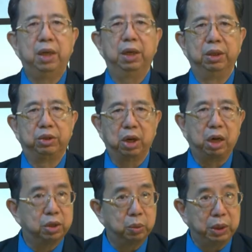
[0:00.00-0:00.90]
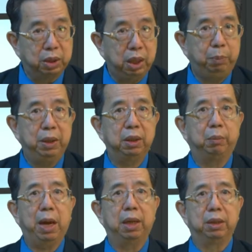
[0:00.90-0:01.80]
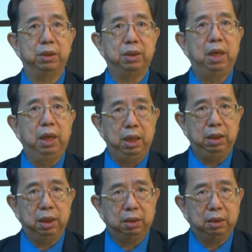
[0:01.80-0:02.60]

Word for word: and charged with keeping the balance in the